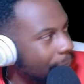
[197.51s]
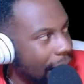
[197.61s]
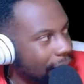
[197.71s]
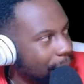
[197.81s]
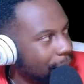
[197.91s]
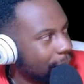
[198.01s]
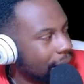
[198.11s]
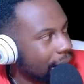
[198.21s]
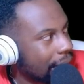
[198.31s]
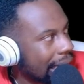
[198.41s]
But I have to be
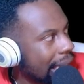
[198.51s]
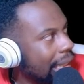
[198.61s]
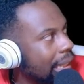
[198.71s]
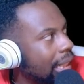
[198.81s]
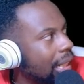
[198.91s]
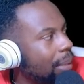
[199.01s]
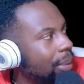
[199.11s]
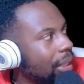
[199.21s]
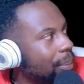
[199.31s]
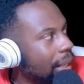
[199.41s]
realistic.
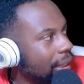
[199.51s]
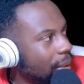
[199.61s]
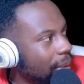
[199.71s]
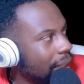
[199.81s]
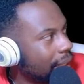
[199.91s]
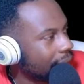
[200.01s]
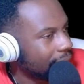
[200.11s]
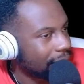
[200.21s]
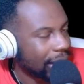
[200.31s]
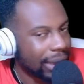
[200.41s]
But the Bucks don't look
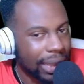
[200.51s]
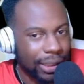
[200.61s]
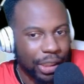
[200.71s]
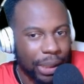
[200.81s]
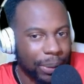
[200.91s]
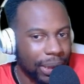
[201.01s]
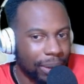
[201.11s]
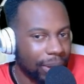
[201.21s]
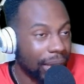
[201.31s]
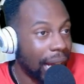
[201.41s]
good, though. Like, they genuinely
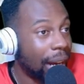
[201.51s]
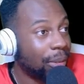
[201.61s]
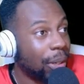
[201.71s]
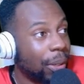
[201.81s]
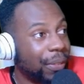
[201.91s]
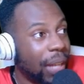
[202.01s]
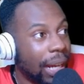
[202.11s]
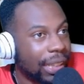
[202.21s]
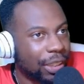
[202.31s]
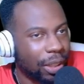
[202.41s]
don't look. I don't know if
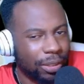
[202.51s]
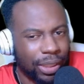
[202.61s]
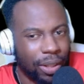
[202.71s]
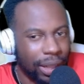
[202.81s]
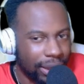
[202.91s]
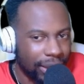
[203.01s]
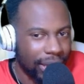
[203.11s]
Giannis turns it on.